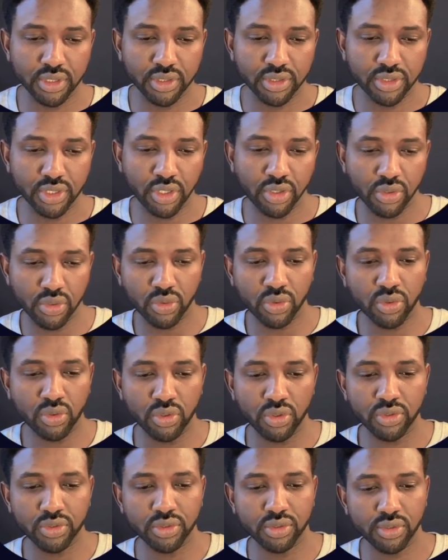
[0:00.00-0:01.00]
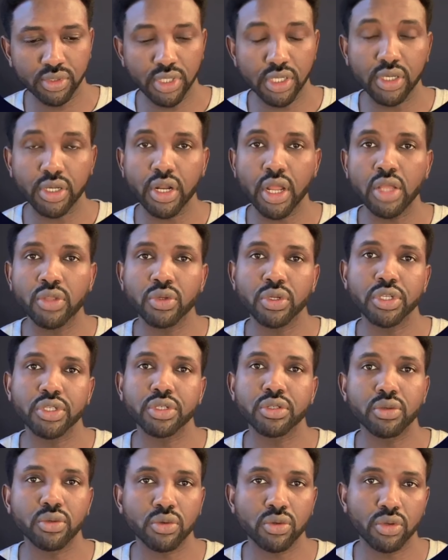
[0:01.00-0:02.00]
Check your code.
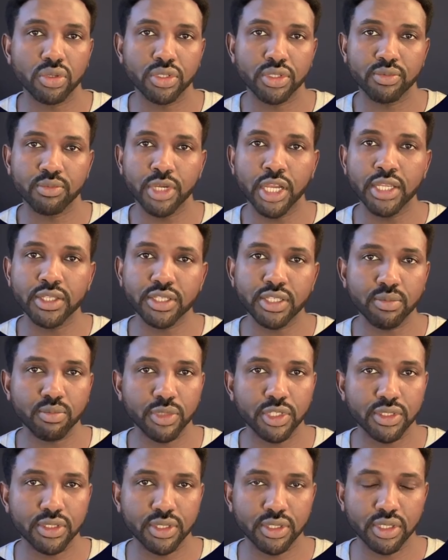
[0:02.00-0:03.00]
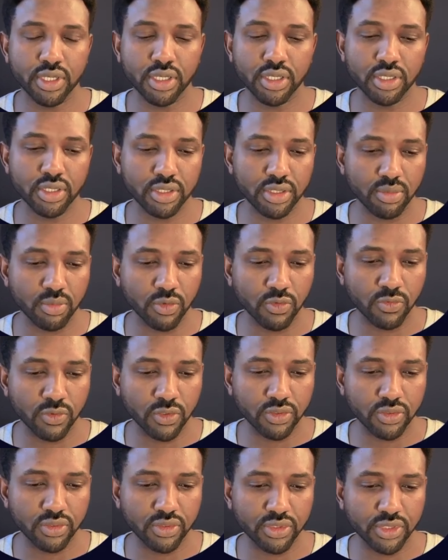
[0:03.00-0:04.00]
Congratulations, your code is passed. Submit the changes and move
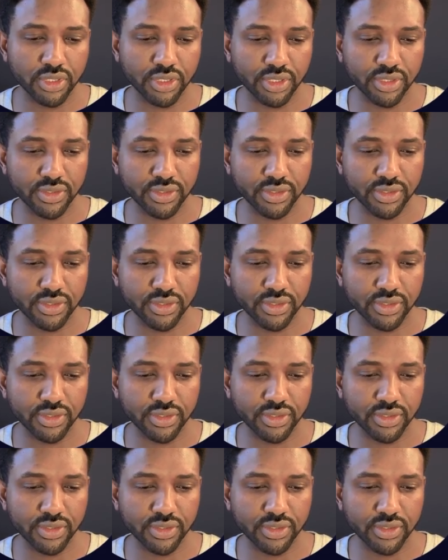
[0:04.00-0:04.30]
on to the next